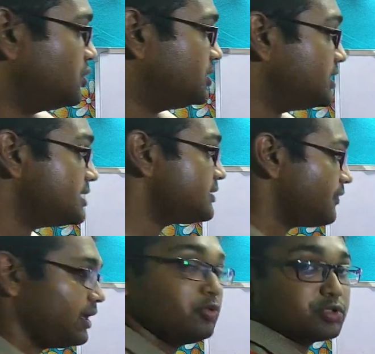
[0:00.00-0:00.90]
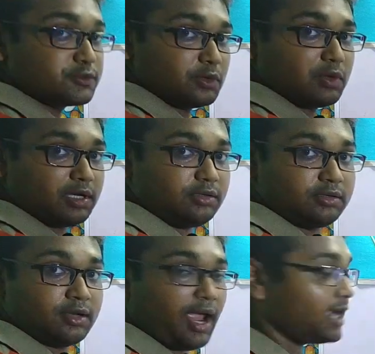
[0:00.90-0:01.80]
this is a very useful one
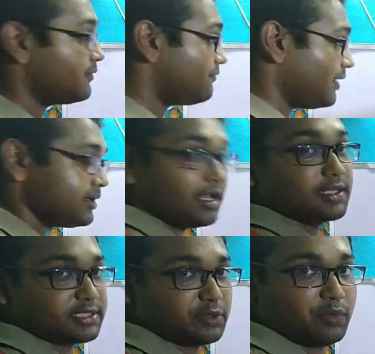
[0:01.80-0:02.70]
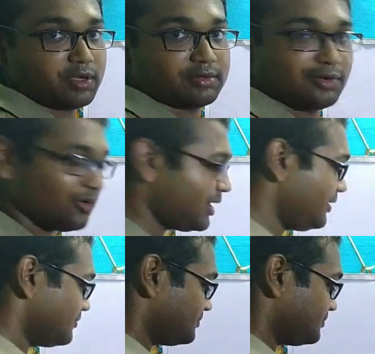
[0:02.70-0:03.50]
and a fantastic one. Okay.